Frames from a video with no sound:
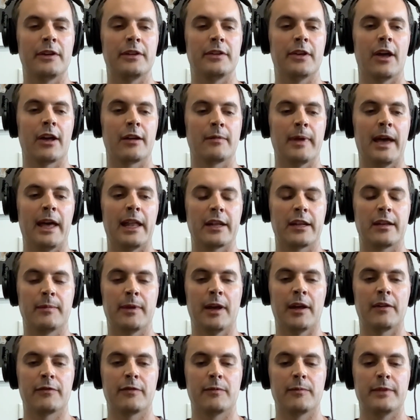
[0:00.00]
dogmatic
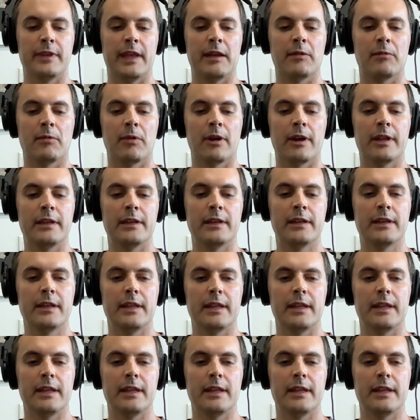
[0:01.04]
about from day one,